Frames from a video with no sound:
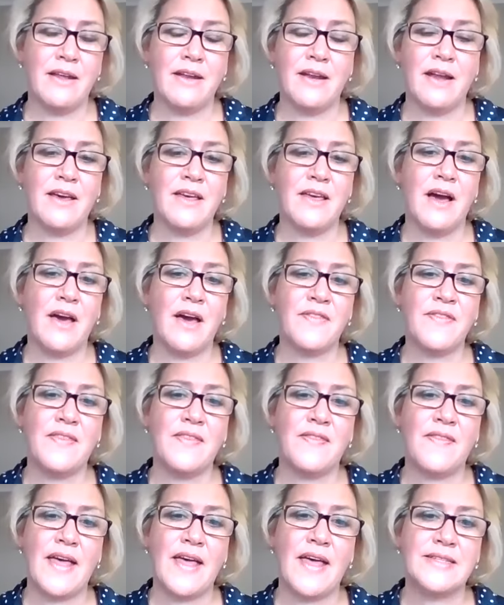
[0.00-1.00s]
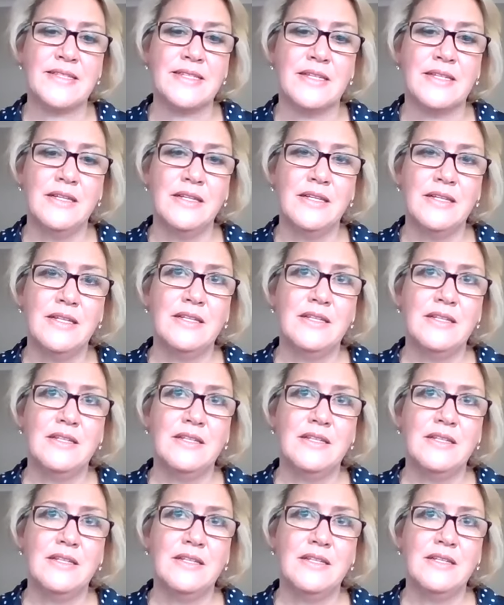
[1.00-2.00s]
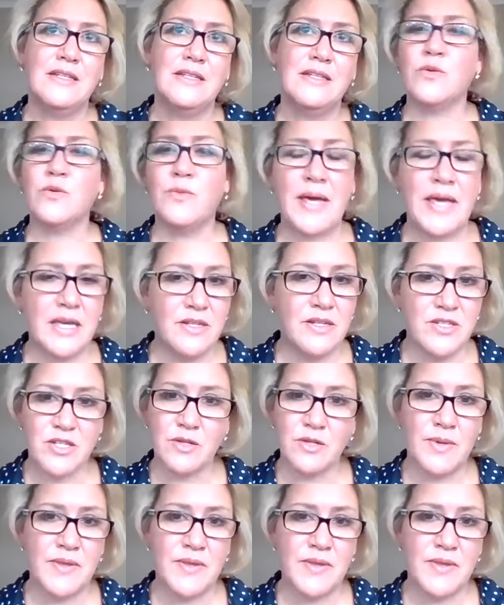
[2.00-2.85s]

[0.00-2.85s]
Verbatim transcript: And I, I think that's that's all we can do